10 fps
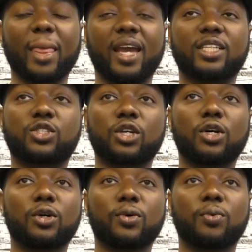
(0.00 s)
and
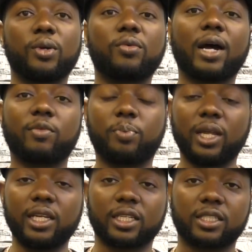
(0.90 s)
so we will have a
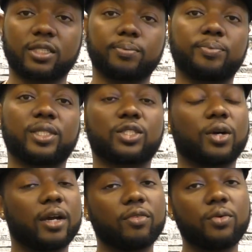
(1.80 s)
playlist. So
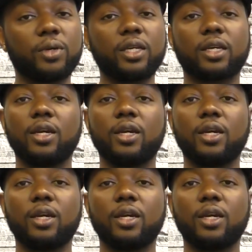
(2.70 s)
every week